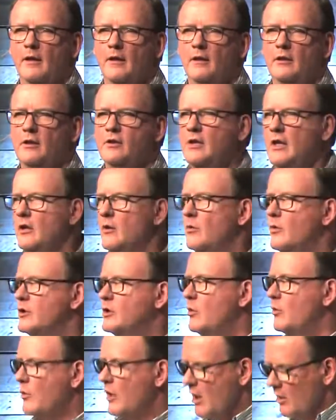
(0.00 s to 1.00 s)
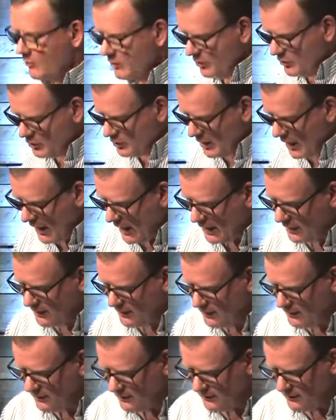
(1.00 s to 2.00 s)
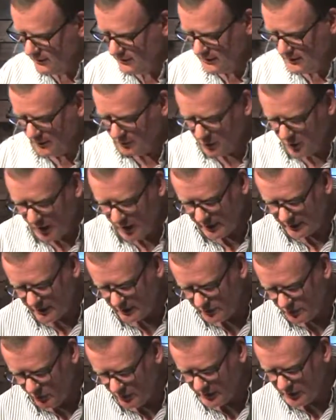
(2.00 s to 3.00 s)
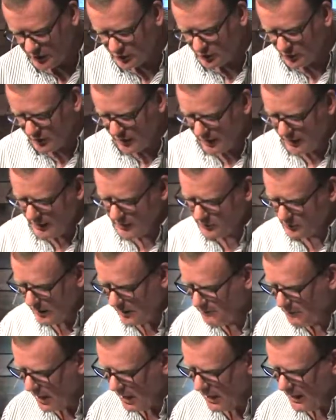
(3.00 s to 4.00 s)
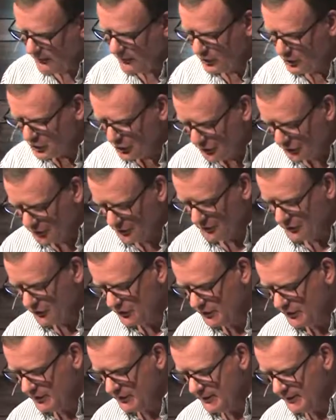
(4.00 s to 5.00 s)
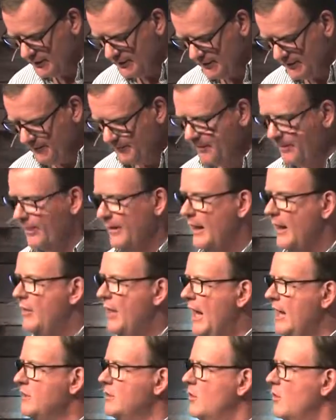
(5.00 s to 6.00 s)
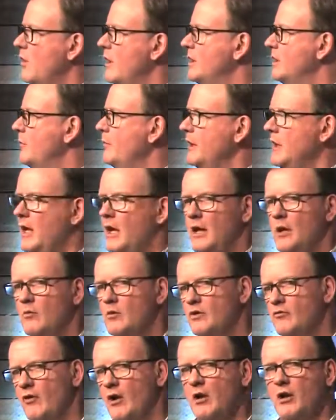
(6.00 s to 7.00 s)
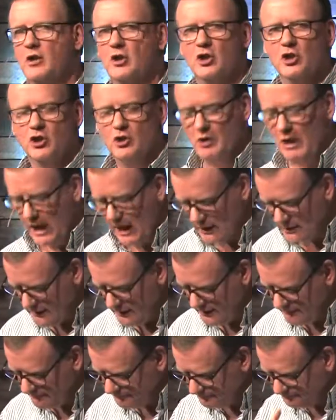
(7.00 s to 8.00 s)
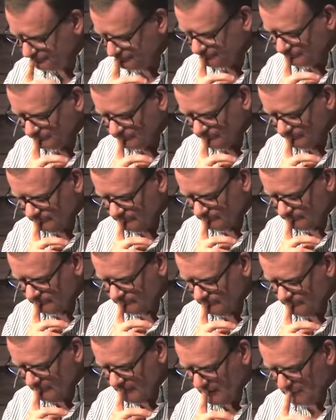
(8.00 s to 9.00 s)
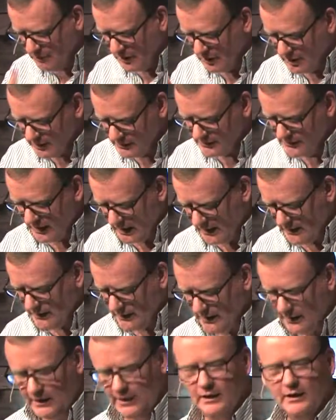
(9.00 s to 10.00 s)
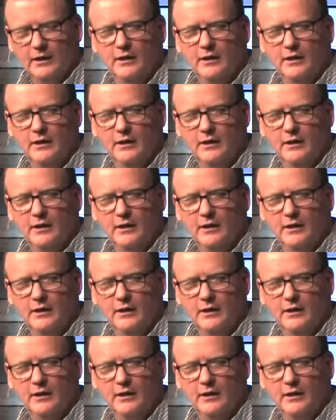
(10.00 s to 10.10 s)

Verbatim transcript: You see, there was a railroad track that brought noisy trains right behind the church. And that noise at the beginning was very distracting. But on Sunday,